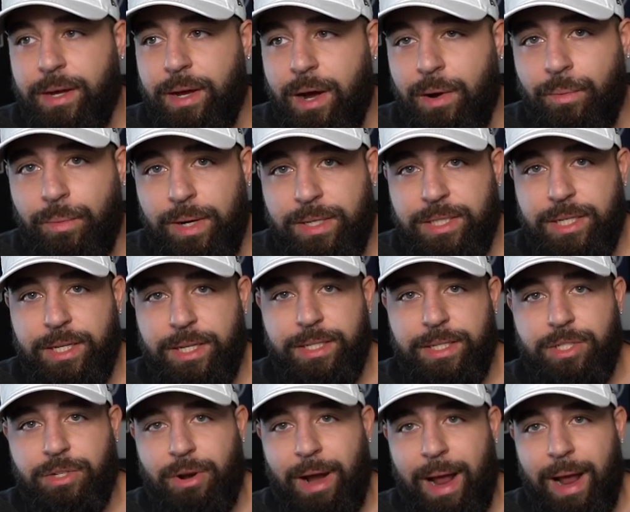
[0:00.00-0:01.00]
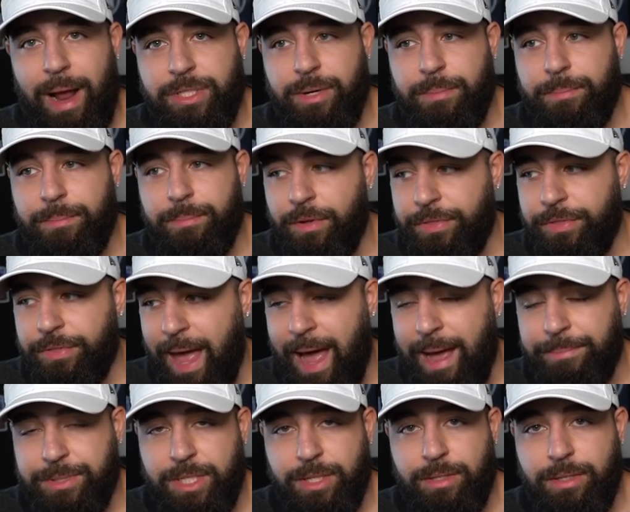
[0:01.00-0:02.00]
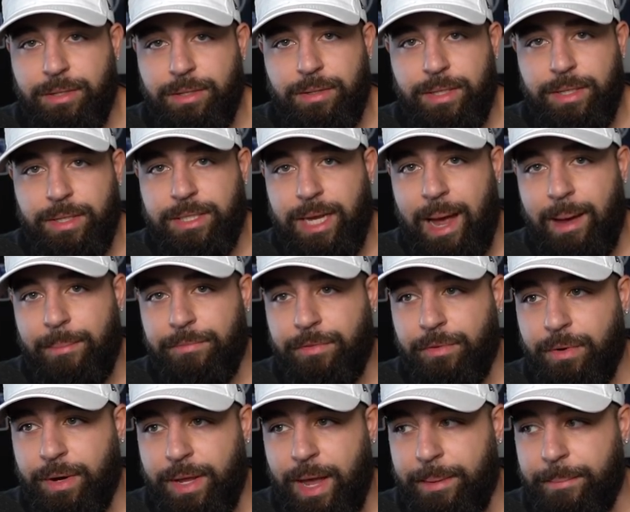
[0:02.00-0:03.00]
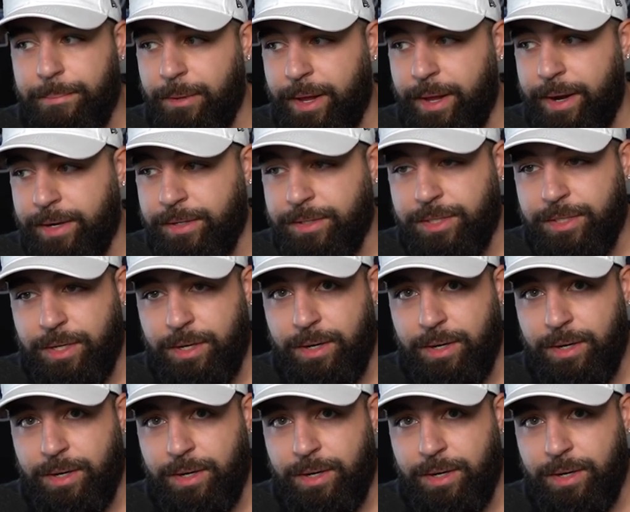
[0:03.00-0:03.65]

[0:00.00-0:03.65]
Wuskin and Scraps are both absolutely top 48 players.